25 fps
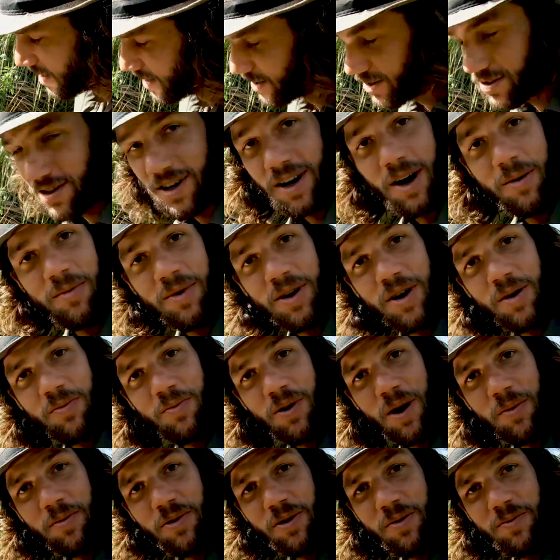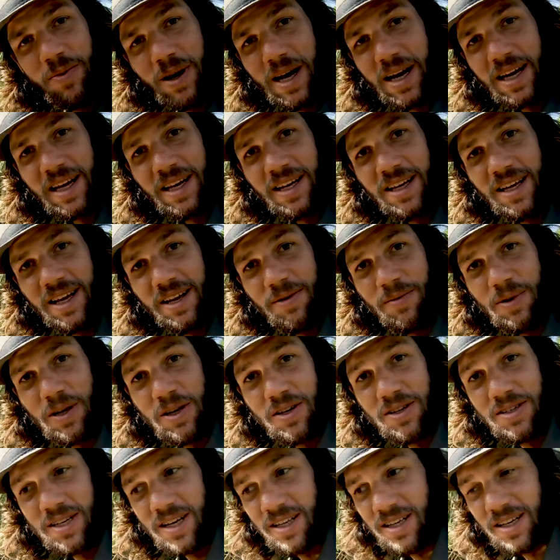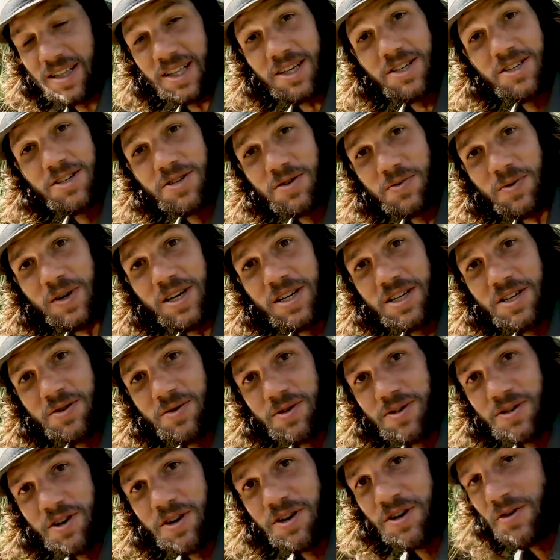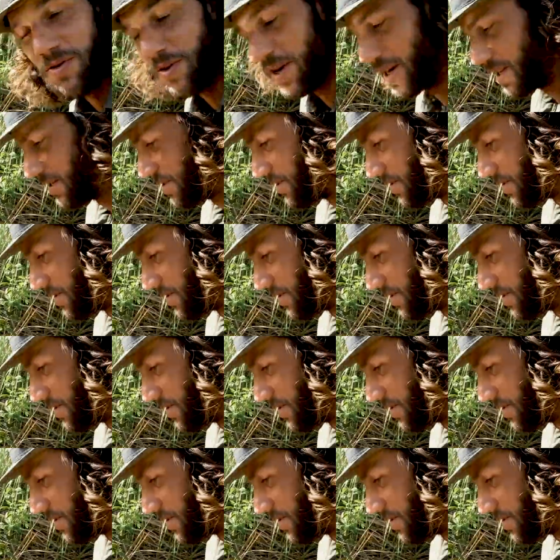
So I'm going to pop her back in here because I think this is where she was on her way